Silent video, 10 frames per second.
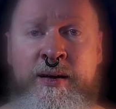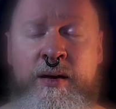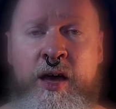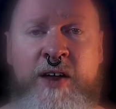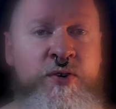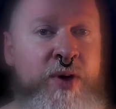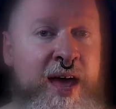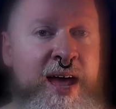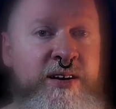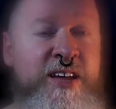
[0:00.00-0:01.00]
And if you
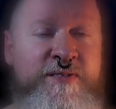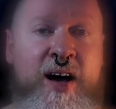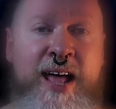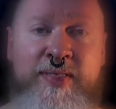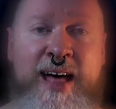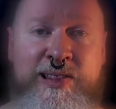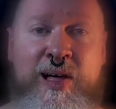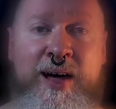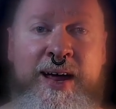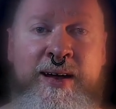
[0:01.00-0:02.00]
can't define that
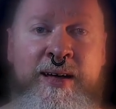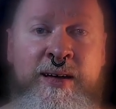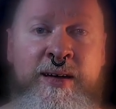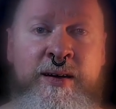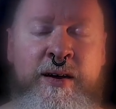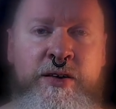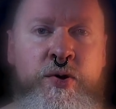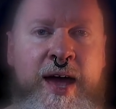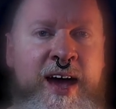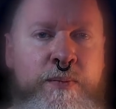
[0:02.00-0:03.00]
line,
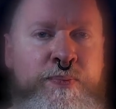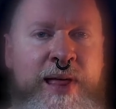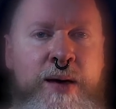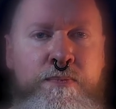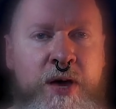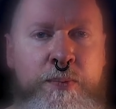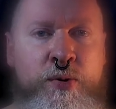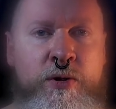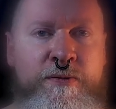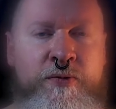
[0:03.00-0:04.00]
you can't blame
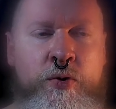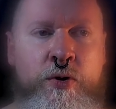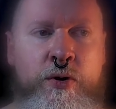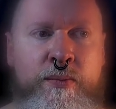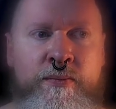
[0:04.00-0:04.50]
people for